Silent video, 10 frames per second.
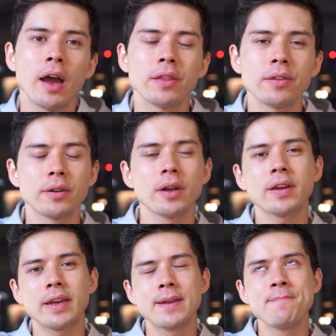I thought,
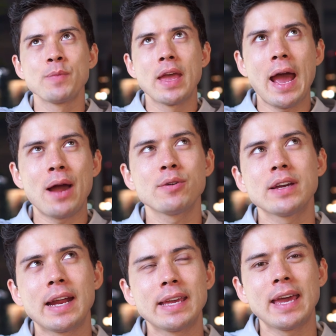okay, how
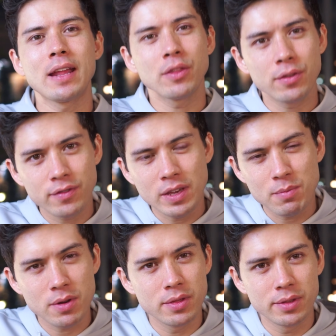can I get 3
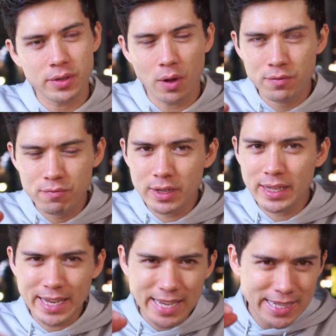months of
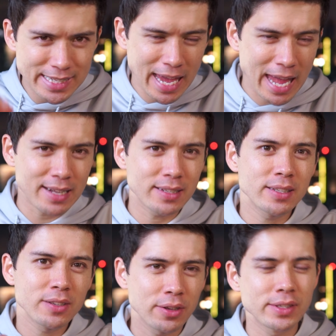really
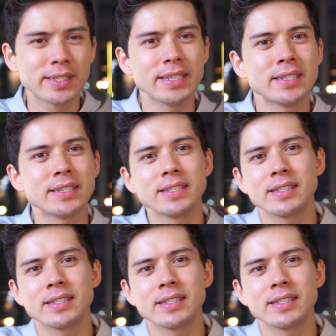intense, consistent